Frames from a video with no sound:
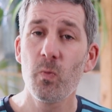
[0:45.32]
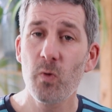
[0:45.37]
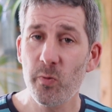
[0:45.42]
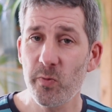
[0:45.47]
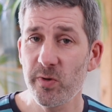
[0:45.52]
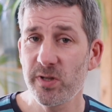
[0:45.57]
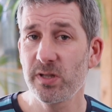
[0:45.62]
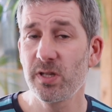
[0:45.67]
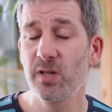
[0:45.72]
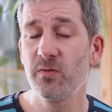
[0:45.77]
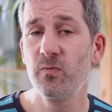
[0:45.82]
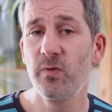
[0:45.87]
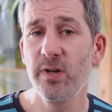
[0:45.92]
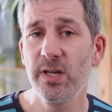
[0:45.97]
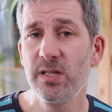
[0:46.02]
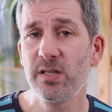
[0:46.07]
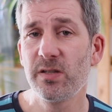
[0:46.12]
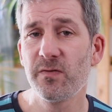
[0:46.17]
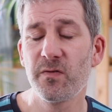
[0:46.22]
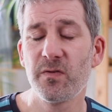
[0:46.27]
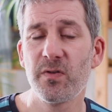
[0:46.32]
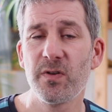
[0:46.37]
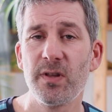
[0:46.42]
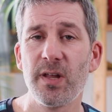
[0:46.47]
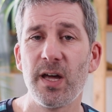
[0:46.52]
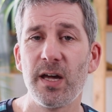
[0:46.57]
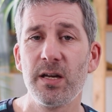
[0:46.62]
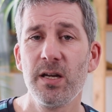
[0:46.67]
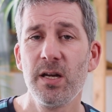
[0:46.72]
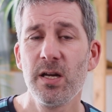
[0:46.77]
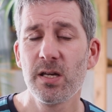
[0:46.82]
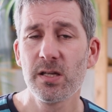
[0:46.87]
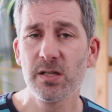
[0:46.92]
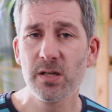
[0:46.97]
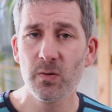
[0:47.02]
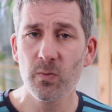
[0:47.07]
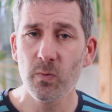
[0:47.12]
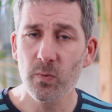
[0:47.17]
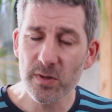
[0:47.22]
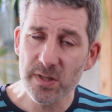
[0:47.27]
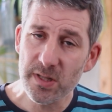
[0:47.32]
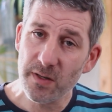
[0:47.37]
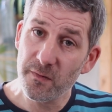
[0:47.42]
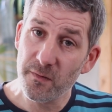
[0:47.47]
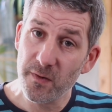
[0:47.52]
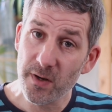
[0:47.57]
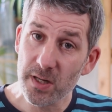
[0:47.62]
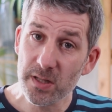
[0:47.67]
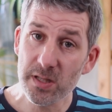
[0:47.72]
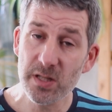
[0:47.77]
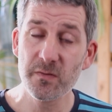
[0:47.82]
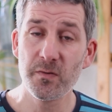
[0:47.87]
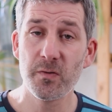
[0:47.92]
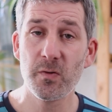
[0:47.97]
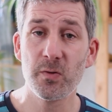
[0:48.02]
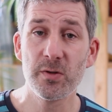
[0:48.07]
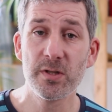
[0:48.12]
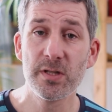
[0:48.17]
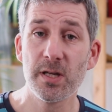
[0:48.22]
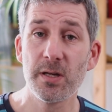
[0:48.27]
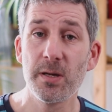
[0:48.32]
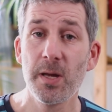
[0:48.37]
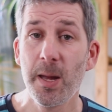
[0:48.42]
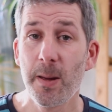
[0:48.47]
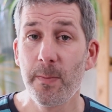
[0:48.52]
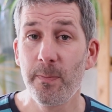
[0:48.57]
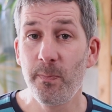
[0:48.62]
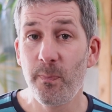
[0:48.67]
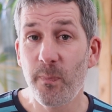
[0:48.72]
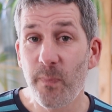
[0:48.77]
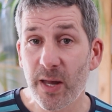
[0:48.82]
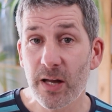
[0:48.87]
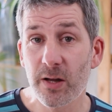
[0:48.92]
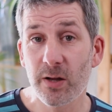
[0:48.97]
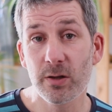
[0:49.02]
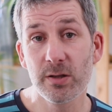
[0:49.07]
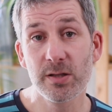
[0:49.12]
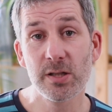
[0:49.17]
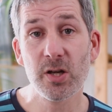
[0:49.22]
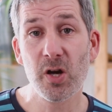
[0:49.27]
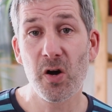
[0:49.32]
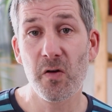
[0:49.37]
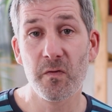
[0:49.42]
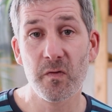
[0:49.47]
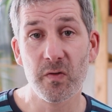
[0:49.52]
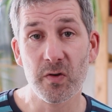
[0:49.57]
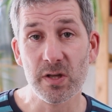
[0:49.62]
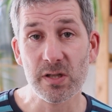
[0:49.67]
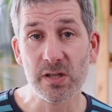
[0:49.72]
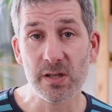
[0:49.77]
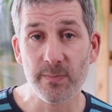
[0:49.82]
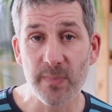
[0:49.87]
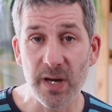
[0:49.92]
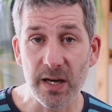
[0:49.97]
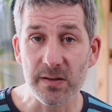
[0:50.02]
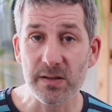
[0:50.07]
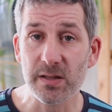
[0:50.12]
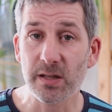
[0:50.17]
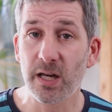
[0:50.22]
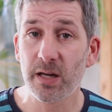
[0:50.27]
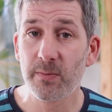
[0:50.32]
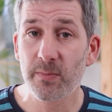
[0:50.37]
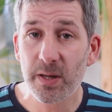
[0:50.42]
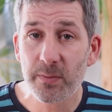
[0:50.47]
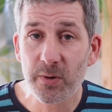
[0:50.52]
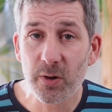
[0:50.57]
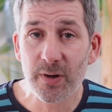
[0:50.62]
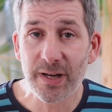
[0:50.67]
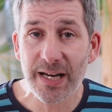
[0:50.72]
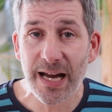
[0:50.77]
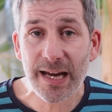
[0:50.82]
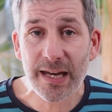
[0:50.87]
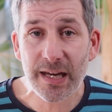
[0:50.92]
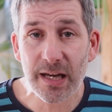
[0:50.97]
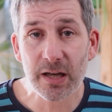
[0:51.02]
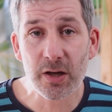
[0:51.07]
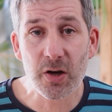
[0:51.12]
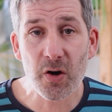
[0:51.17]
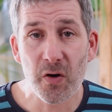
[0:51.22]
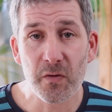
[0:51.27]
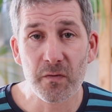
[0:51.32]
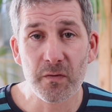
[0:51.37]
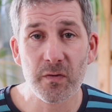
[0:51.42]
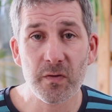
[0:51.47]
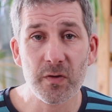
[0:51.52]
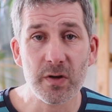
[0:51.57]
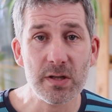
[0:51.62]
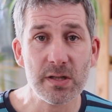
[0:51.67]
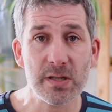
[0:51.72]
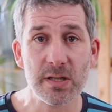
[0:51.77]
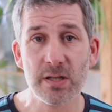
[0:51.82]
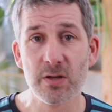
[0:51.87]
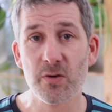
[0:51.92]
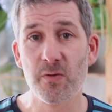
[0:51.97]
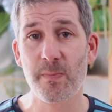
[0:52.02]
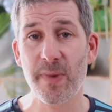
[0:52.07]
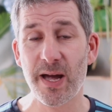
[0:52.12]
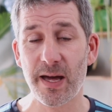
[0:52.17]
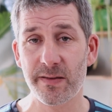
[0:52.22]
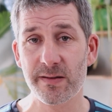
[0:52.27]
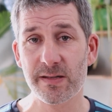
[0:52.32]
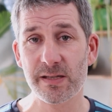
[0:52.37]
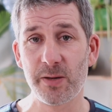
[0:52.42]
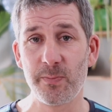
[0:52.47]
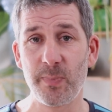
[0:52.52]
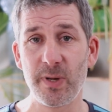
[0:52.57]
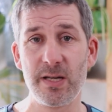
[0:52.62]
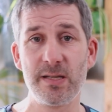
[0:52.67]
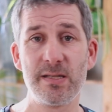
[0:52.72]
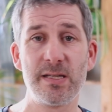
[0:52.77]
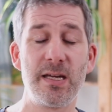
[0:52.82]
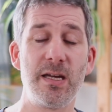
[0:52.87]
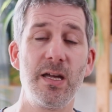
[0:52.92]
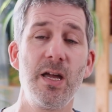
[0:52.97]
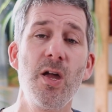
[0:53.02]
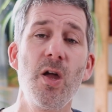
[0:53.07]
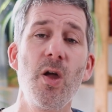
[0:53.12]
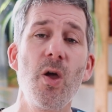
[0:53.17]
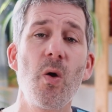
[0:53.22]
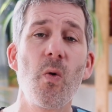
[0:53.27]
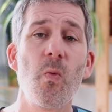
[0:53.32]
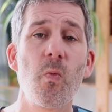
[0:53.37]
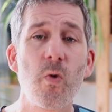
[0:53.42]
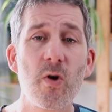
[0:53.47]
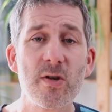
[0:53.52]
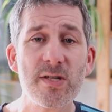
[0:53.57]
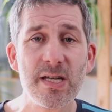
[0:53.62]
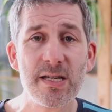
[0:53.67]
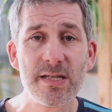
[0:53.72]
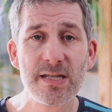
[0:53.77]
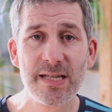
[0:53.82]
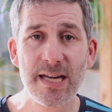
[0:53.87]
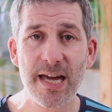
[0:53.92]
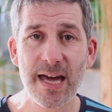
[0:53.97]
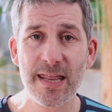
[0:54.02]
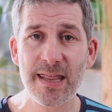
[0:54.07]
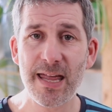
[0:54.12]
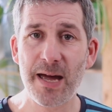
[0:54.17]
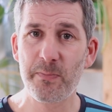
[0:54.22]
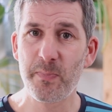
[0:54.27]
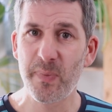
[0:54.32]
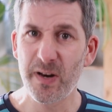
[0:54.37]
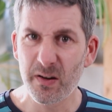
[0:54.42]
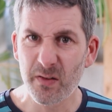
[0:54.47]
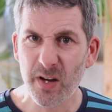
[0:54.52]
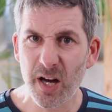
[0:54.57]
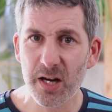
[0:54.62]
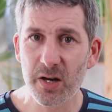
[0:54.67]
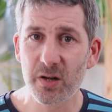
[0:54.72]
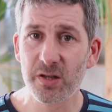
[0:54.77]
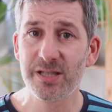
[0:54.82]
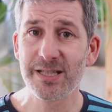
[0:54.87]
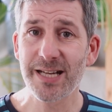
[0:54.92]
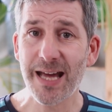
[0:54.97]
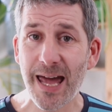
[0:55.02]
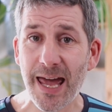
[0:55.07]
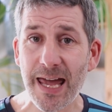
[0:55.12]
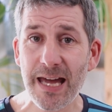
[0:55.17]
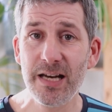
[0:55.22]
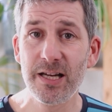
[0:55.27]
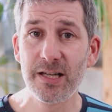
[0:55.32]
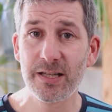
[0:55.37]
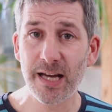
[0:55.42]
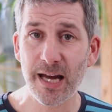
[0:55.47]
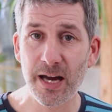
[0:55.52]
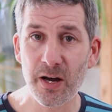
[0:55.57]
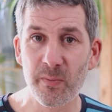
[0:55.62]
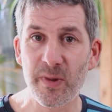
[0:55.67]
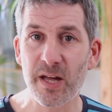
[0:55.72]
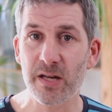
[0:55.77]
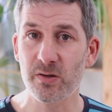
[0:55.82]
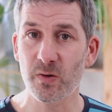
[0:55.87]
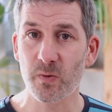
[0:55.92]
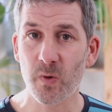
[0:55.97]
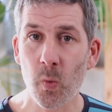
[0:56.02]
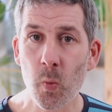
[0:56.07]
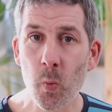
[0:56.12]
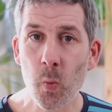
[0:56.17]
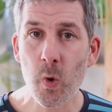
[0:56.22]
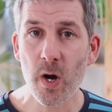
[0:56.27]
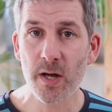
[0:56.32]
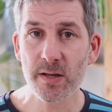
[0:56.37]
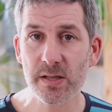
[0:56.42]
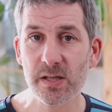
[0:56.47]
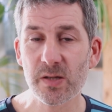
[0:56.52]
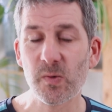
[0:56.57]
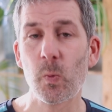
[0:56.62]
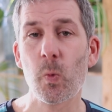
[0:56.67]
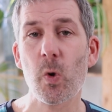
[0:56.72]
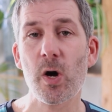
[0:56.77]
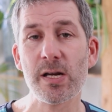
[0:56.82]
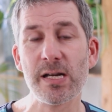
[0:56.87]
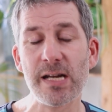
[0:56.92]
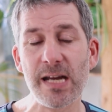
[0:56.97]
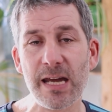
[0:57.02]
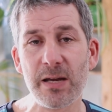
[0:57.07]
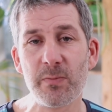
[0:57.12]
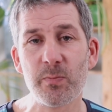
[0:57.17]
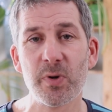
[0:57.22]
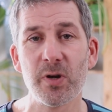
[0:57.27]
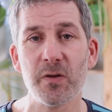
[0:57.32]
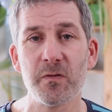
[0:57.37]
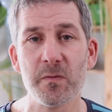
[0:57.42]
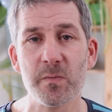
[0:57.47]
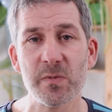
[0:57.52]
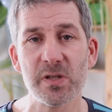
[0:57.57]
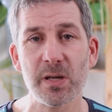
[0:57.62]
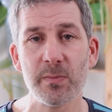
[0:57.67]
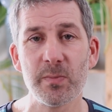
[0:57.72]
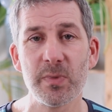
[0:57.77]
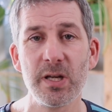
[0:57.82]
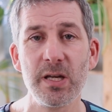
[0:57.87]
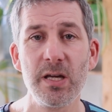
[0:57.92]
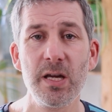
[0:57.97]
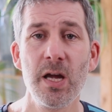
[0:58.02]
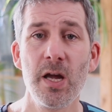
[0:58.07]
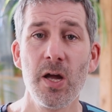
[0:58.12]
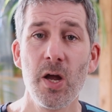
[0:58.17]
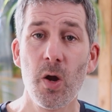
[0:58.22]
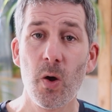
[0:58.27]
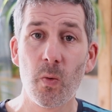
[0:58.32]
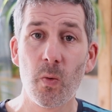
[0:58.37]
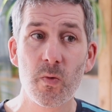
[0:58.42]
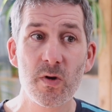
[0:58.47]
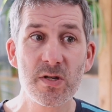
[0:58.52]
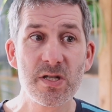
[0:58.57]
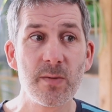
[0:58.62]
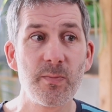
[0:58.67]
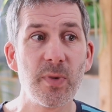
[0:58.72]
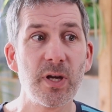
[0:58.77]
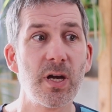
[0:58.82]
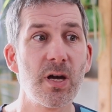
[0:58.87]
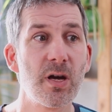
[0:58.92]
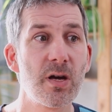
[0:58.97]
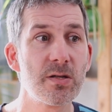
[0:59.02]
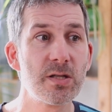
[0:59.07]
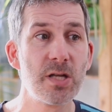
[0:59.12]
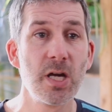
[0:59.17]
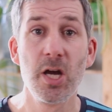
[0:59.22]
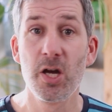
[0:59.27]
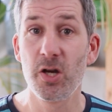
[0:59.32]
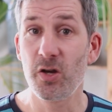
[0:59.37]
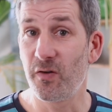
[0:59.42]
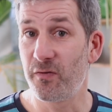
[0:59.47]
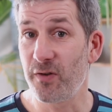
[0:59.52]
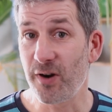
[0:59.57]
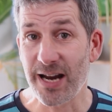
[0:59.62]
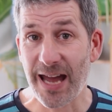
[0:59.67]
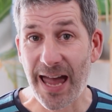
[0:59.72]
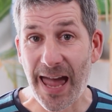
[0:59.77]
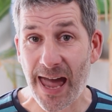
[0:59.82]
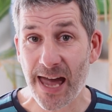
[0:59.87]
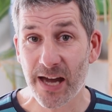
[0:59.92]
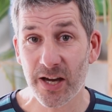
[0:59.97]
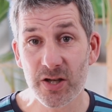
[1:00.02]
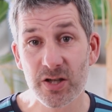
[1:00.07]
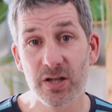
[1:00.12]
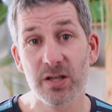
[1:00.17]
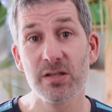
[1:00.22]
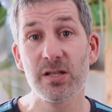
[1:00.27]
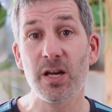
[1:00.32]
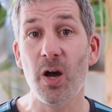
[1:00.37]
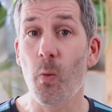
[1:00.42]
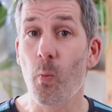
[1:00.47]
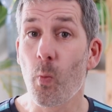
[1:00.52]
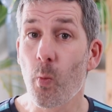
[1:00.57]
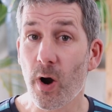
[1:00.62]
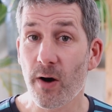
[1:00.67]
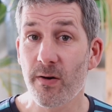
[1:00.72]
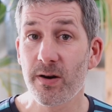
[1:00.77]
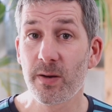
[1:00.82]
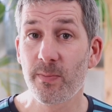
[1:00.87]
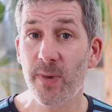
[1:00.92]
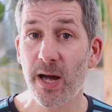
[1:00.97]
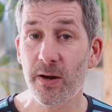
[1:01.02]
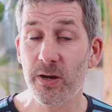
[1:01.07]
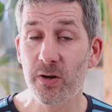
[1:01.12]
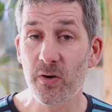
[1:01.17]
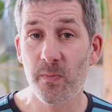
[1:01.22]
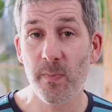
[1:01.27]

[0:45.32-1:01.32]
what was the reason for that? So was it first of all to build confidence in maths? Okay, maybe you're lacking confidence in your maths ability. Was it to get that bit of kind of tailored help, that sort of one-to-one input from somebody? Was it because you're very anxious and worried about